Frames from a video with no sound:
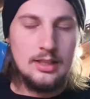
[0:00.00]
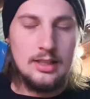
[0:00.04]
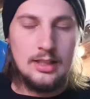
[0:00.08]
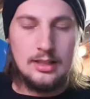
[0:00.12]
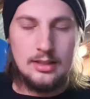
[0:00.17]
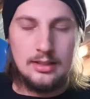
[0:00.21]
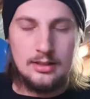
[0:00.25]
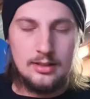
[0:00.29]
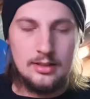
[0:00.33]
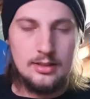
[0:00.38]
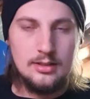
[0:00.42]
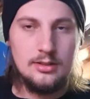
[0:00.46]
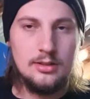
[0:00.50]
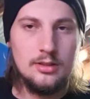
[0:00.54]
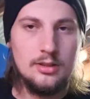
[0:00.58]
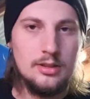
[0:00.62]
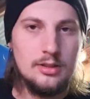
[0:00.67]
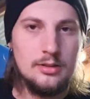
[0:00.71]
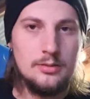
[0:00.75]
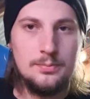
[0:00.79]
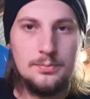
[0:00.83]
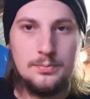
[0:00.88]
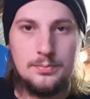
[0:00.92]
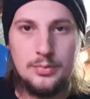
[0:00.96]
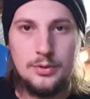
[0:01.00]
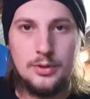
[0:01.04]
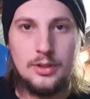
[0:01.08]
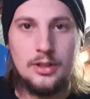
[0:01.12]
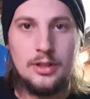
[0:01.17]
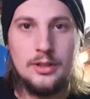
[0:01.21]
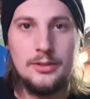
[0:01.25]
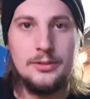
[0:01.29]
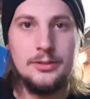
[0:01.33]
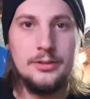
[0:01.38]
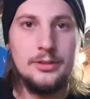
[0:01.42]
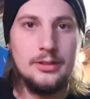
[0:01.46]
getting a guitar put
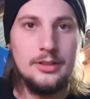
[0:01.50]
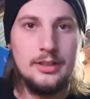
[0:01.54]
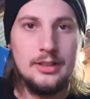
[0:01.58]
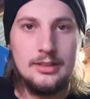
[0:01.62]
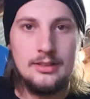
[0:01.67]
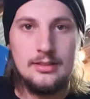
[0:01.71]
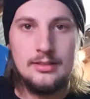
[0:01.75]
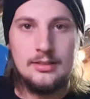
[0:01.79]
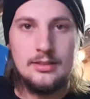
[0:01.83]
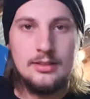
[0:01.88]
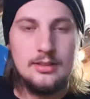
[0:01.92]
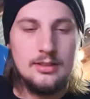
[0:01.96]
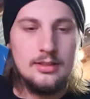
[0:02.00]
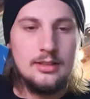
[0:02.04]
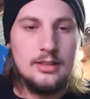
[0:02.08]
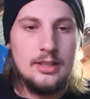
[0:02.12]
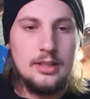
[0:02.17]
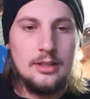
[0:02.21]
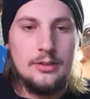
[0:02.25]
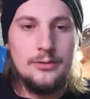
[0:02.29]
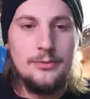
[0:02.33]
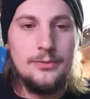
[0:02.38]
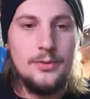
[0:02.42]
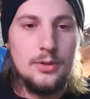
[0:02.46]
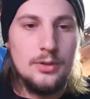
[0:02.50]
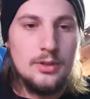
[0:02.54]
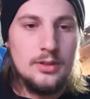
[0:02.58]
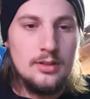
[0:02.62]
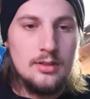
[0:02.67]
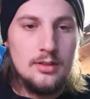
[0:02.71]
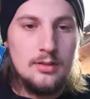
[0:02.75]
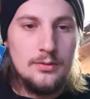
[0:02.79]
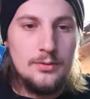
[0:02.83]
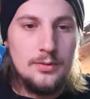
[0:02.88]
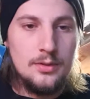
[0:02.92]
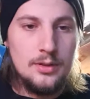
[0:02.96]
on her and get her
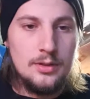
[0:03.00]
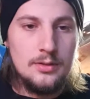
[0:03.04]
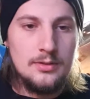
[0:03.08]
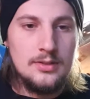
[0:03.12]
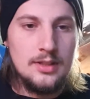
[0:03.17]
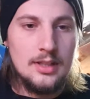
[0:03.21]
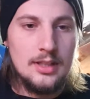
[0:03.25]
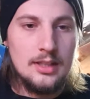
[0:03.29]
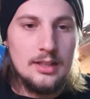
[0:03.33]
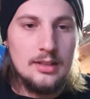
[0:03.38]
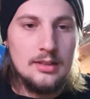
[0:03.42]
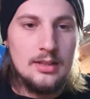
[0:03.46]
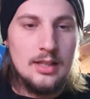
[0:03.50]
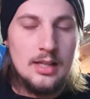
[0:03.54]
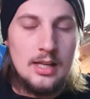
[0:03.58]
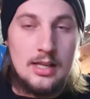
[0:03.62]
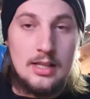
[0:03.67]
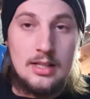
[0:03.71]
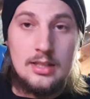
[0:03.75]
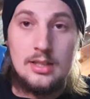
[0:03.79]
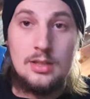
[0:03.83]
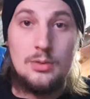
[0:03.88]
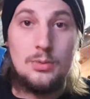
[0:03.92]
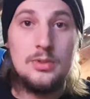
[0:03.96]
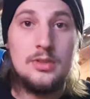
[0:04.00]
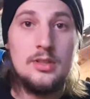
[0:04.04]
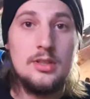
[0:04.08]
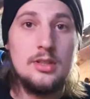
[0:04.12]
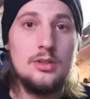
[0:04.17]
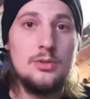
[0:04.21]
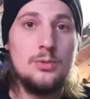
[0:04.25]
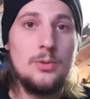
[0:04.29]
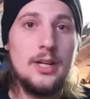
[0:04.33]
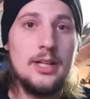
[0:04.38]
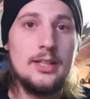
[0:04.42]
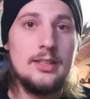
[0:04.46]
photo taken, she was
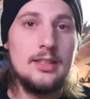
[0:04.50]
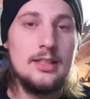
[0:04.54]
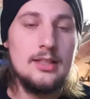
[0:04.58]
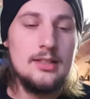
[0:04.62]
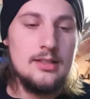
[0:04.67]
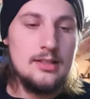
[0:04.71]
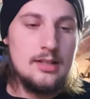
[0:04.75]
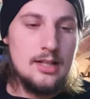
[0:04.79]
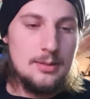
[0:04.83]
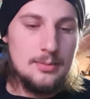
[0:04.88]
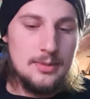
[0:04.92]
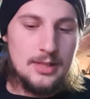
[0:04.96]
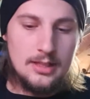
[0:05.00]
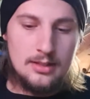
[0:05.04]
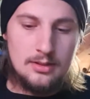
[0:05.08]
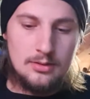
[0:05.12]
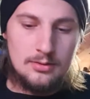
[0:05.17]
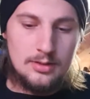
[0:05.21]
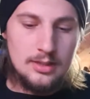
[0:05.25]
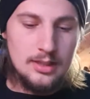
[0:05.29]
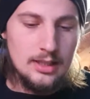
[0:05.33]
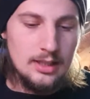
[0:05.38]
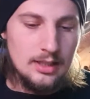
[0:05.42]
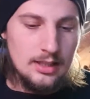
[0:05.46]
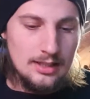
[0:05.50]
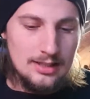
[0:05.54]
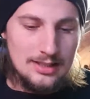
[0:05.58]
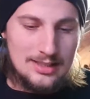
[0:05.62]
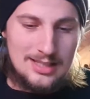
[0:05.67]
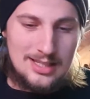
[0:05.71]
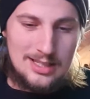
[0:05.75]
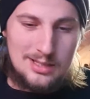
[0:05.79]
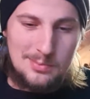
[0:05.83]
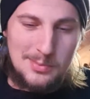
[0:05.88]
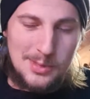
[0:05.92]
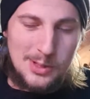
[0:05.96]
distracted. I'm like, okay,
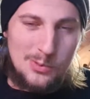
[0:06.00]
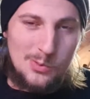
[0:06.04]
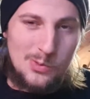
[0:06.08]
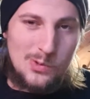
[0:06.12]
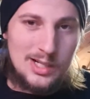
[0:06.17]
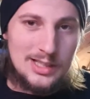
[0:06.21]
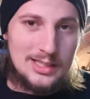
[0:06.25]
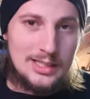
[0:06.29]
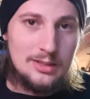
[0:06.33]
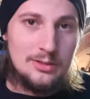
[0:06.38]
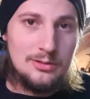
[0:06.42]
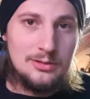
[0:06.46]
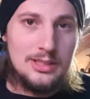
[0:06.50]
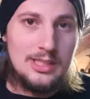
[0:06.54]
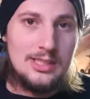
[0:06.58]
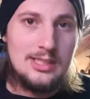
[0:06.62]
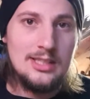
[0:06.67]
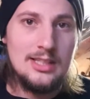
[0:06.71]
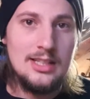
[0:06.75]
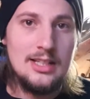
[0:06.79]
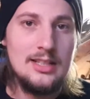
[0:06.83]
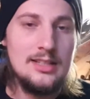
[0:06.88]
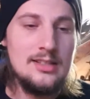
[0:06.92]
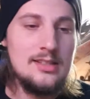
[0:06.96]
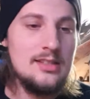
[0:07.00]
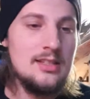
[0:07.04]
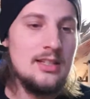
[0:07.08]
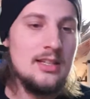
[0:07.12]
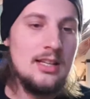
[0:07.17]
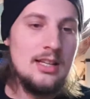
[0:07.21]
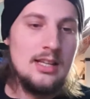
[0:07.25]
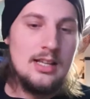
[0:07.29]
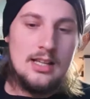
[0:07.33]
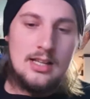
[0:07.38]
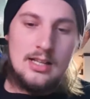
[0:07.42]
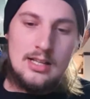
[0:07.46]
this is my one and only chance.
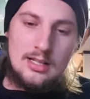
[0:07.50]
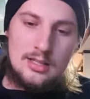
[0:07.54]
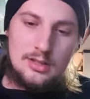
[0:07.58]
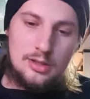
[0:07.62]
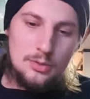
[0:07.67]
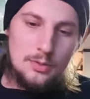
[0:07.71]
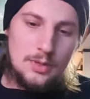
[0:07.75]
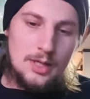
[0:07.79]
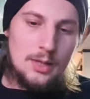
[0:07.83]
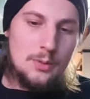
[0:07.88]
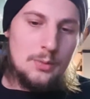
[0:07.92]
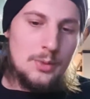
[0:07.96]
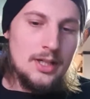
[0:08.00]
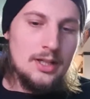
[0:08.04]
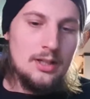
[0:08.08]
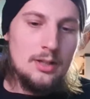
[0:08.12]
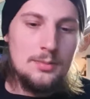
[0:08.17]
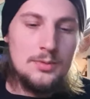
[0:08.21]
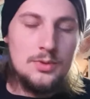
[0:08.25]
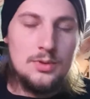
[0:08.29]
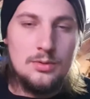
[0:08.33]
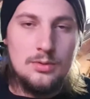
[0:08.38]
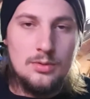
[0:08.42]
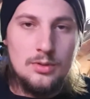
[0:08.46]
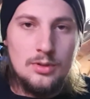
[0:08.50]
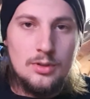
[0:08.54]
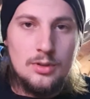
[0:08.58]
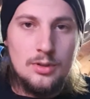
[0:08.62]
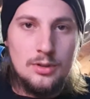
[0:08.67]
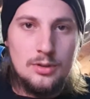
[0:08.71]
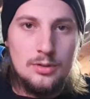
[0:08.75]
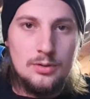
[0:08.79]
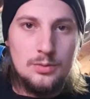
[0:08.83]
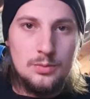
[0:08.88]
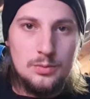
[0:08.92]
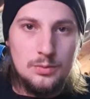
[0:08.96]
So I went up to the
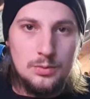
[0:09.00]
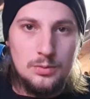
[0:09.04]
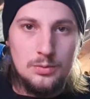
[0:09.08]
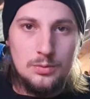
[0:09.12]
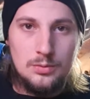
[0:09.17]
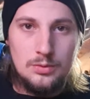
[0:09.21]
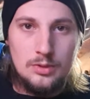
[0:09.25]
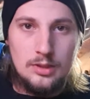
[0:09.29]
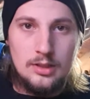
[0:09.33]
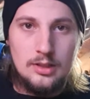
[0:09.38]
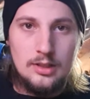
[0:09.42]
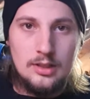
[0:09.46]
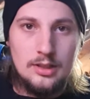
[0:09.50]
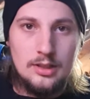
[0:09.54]
girl who